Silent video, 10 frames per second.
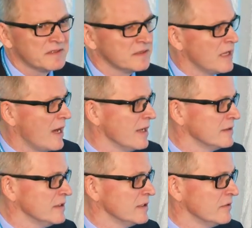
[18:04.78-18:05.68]

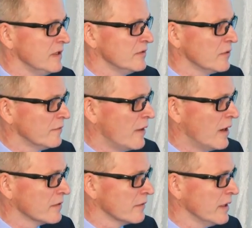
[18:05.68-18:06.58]
slight decrease of
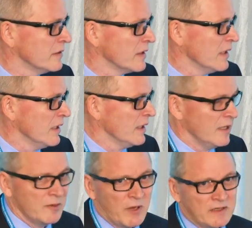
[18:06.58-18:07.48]
heart rate,
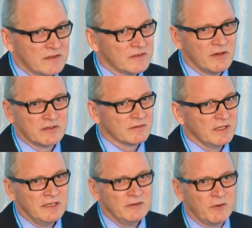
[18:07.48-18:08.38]
but it's not
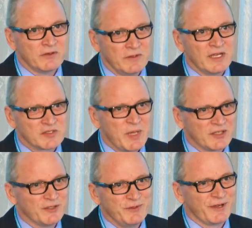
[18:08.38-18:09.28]
really what we
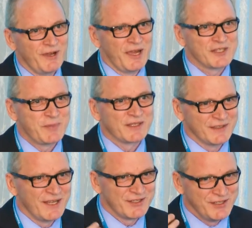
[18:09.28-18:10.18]
expected. We
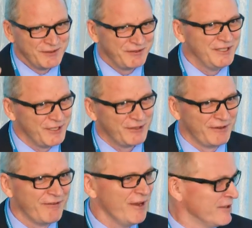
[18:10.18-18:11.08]
expected actually a really
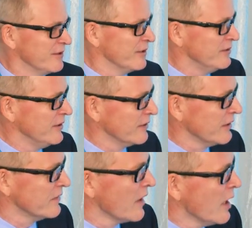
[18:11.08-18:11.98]
great
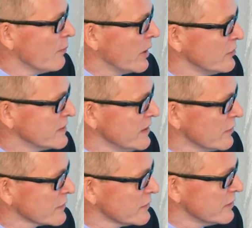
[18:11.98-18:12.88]
decrease. But you see
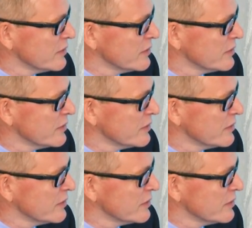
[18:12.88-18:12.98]
also a